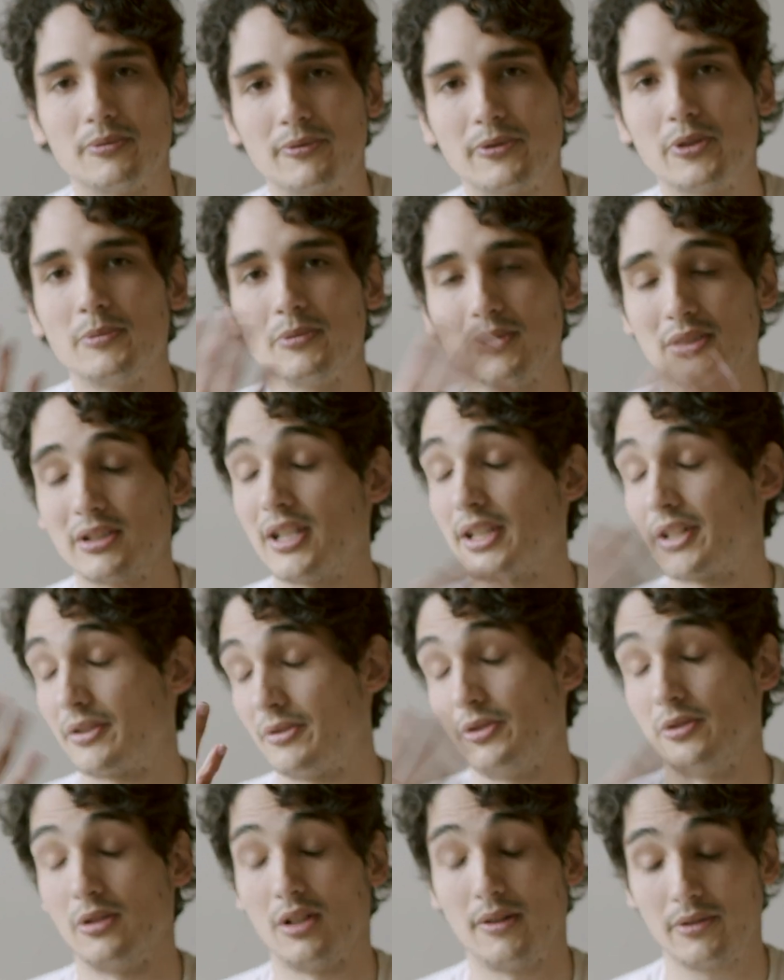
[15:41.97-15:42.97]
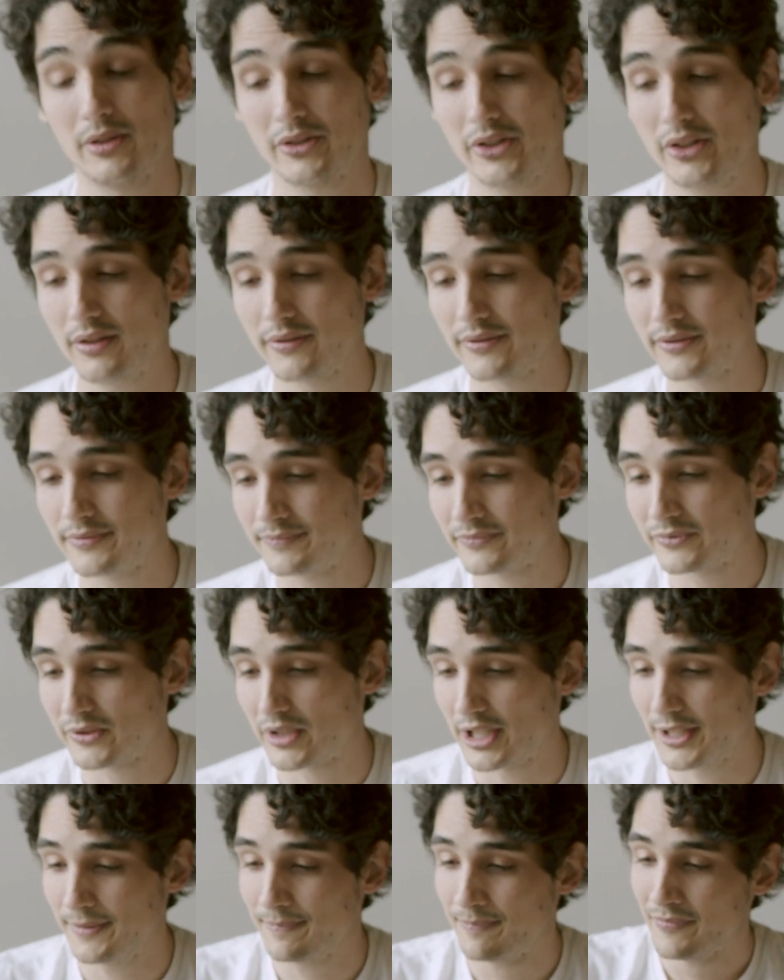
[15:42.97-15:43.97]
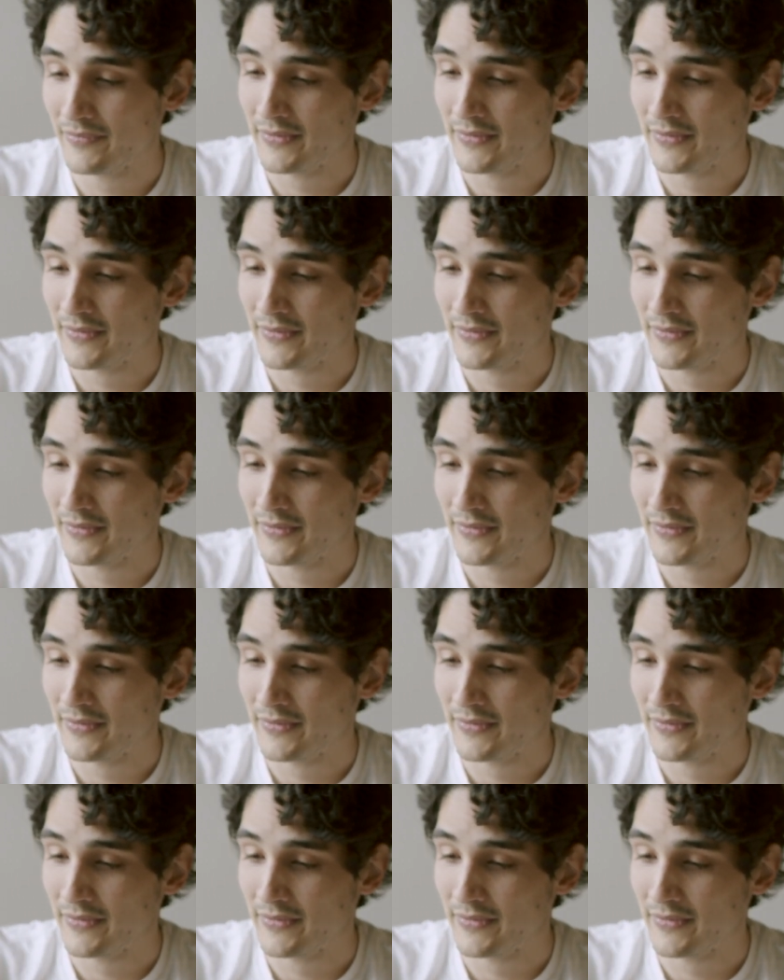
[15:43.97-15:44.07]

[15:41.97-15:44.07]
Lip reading: from like you love yourself, right?